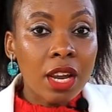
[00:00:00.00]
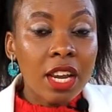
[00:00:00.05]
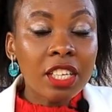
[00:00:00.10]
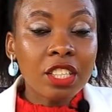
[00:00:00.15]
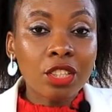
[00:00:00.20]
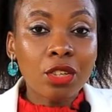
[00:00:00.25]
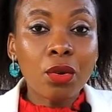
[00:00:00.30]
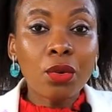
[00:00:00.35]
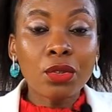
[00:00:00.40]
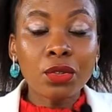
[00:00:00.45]

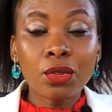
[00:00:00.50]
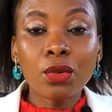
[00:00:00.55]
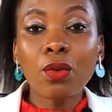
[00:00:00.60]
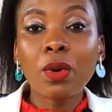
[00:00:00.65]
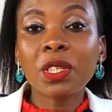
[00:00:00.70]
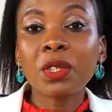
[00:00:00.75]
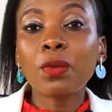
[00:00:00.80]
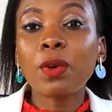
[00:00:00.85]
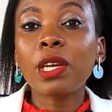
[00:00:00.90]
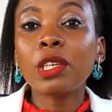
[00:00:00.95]
It's also
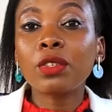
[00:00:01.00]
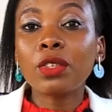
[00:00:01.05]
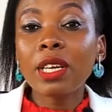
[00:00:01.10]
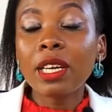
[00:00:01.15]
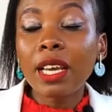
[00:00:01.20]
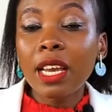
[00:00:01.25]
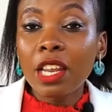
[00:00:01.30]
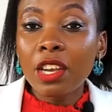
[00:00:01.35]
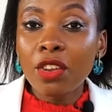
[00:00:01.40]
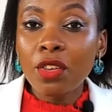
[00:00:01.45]
what we're
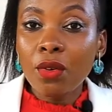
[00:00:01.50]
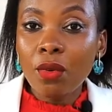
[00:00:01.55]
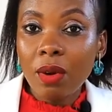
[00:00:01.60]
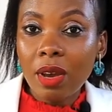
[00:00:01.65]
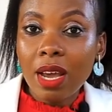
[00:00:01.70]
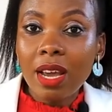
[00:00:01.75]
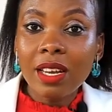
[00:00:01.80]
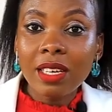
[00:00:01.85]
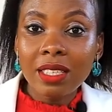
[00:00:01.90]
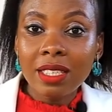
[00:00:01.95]
doing in
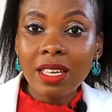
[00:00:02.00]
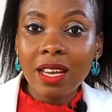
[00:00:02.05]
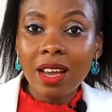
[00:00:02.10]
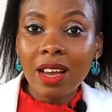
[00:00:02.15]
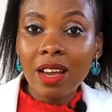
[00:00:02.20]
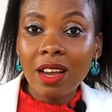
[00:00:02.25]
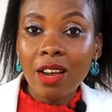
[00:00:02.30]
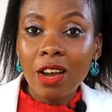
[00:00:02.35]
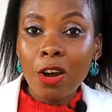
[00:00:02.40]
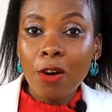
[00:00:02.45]

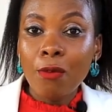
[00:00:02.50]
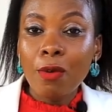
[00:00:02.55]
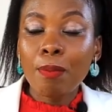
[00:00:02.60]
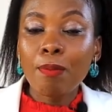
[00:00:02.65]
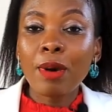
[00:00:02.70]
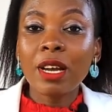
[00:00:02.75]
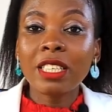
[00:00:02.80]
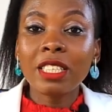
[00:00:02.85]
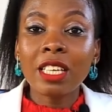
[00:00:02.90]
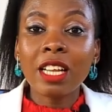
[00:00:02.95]
Uganda. We
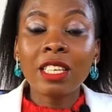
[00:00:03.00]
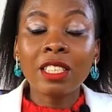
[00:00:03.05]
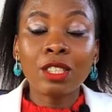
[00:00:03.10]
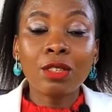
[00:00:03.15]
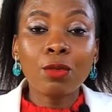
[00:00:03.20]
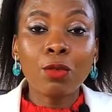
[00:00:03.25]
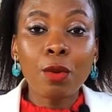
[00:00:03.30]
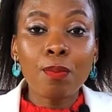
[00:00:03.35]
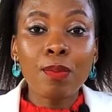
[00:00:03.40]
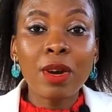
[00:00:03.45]
partnered
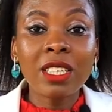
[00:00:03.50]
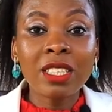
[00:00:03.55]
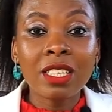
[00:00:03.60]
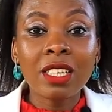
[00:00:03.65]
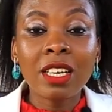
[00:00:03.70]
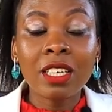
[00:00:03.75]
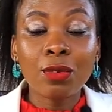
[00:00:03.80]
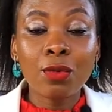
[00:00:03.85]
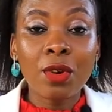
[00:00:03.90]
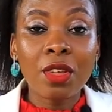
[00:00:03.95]

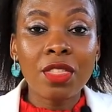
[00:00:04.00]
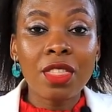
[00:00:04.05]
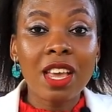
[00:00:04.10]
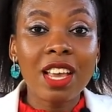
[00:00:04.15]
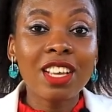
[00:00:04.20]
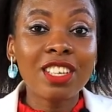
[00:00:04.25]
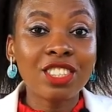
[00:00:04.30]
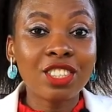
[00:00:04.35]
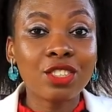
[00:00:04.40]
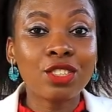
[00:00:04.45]
with the
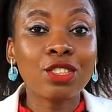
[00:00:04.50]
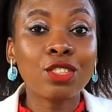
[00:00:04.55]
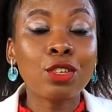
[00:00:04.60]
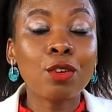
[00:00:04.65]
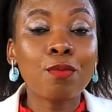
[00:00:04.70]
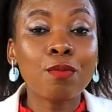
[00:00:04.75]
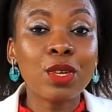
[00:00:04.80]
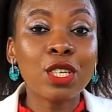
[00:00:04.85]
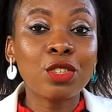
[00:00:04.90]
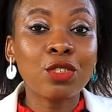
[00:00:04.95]
Institute
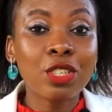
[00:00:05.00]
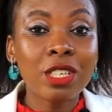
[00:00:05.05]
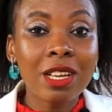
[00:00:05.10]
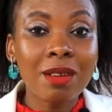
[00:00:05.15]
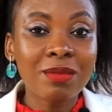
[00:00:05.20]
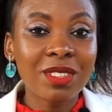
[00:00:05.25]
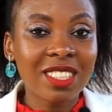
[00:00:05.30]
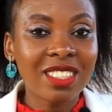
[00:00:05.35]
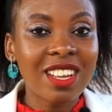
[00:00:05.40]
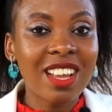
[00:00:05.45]
of
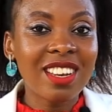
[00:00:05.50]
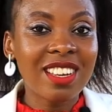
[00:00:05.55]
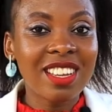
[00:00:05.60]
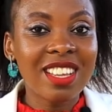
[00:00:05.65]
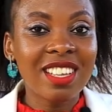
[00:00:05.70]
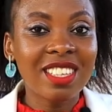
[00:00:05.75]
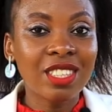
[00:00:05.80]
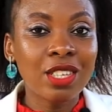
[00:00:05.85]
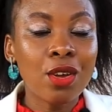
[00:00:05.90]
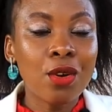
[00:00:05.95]
Petroleum
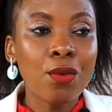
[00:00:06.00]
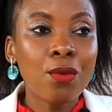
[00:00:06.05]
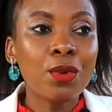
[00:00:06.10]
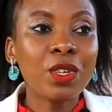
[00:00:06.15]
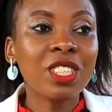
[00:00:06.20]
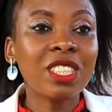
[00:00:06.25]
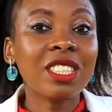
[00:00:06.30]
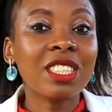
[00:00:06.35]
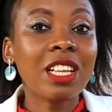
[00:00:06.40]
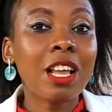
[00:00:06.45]
Studies,
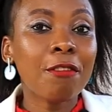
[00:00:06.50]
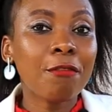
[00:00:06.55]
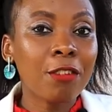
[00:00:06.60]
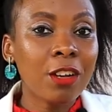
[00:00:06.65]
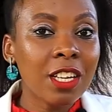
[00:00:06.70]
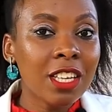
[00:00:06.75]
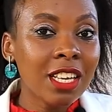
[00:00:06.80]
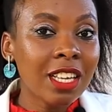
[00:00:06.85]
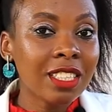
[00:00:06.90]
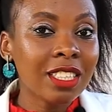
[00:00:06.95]
which is
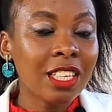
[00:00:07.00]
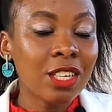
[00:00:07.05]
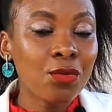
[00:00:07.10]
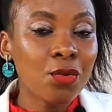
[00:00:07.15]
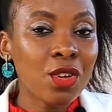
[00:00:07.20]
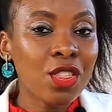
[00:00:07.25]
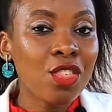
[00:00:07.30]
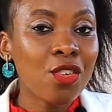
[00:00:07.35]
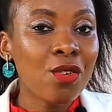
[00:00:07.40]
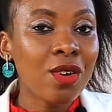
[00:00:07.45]
affiliated
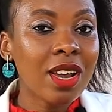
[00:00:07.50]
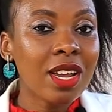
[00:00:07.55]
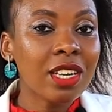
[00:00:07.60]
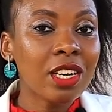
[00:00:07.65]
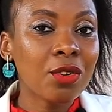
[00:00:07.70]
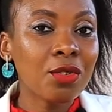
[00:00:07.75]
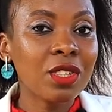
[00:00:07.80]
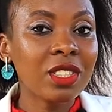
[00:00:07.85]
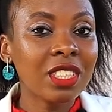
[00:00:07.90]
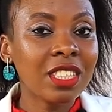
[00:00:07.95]
with
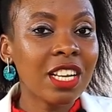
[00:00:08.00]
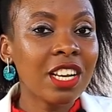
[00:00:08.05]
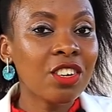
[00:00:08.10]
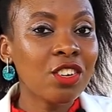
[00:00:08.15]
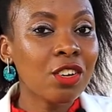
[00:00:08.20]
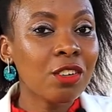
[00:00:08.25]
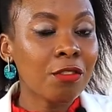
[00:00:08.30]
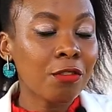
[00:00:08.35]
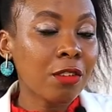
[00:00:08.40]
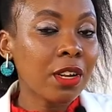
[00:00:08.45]
Uganda Christian
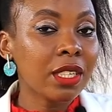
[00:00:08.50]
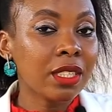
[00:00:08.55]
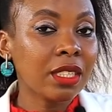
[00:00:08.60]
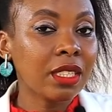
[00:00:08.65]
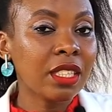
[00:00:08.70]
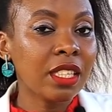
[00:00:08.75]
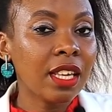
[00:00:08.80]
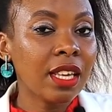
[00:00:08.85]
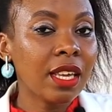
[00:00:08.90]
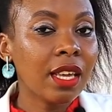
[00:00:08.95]

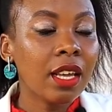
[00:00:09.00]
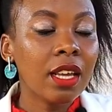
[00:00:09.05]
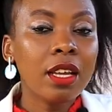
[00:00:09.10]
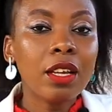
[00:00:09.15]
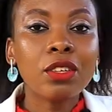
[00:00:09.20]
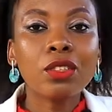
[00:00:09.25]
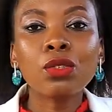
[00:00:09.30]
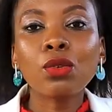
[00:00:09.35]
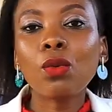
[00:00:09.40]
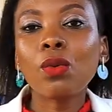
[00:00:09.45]
University.
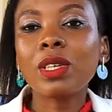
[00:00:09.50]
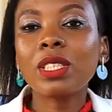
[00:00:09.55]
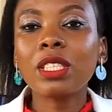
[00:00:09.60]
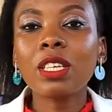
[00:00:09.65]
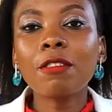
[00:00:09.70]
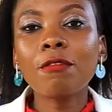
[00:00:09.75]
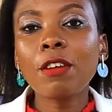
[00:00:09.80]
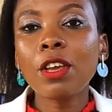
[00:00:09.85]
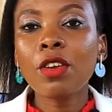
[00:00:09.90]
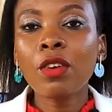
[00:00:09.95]
So
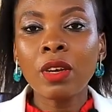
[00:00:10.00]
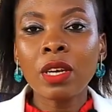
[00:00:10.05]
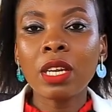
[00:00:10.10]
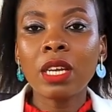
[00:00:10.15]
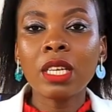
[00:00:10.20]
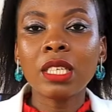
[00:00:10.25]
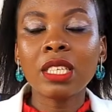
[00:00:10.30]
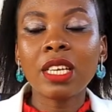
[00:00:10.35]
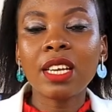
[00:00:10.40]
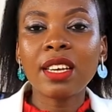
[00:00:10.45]
whatever you
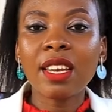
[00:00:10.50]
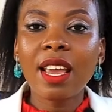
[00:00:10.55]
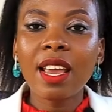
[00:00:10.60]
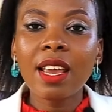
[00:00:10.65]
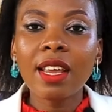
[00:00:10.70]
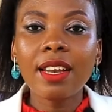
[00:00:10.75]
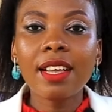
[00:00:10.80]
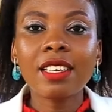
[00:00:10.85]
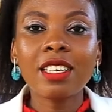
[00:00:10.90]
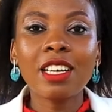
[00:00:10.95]
need in the
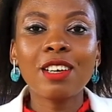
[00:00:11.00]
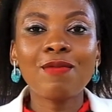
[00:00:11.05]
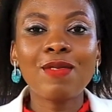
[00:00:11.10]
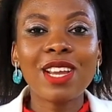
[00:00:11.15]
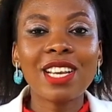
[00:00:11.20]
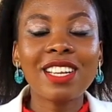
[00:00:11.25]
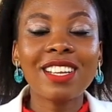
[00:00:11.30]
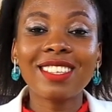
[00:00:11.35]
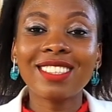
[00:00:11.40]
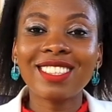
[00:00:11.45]
energy and
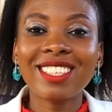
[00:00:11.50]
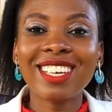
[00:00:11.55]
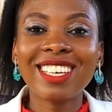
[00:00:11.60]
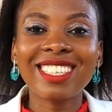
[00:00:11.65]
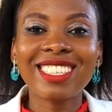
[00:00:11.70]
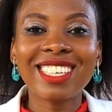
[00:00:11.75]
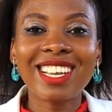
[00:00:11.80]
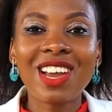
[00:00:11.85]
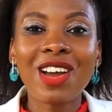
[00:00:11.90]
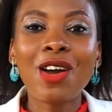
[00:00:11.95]
mining
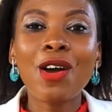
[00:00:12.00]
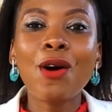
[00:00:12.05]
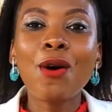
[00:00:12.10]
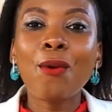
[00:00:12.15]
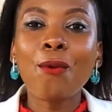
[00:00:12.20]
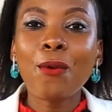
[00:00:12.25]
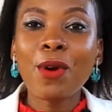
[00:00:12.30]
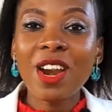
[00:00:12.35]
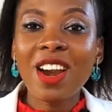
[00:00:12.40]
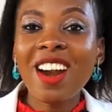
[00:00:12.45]
sector,
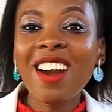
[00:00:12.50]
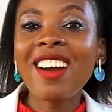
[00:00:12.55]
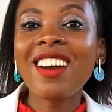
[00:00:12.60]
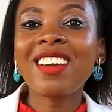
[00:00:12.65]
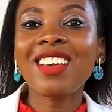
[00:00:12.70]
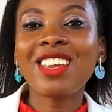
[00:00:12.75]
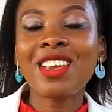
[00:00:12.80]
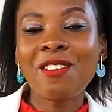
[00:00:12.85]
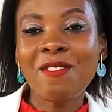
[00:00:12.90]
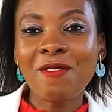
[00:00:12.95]
we are
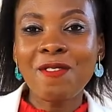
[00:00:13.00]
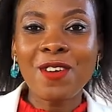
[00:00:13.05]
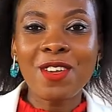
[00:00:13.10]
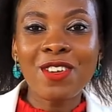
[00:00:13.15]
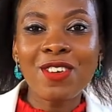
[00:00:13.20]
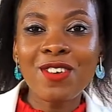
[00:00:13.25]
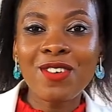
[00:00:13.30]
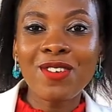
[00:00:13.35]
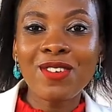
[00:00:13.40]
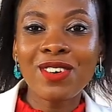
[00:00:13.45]
here for
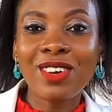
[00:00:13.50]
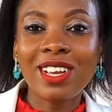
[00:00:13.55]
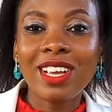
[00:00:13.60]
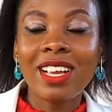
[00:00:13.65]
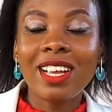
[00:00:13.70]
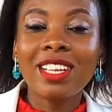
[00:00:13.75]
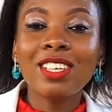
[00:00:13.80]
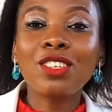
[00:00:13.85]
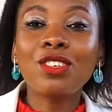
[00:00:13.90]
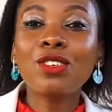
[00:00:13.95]
you.
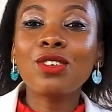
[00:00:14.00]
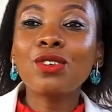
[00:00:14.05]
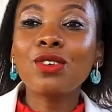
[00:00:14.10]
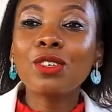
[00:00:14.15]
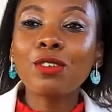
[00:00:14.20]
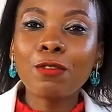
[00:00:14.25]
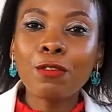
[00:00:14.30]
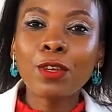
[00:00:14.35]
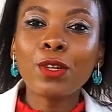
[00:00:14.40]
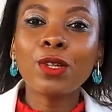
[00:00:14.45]
Do
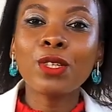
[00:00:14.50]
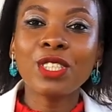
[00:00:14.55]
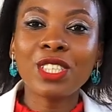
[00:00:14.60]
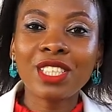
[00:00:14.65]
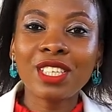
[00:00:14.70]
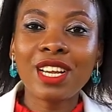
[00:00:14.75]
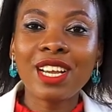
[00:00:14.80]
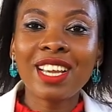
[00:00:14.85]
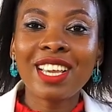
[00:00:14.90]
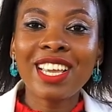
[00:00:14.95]
not feel
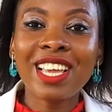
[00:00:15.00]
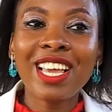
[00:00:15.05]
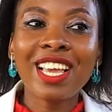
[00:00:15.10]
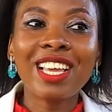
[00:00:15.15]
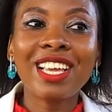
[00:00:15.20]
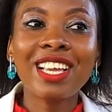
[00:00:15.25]
shy.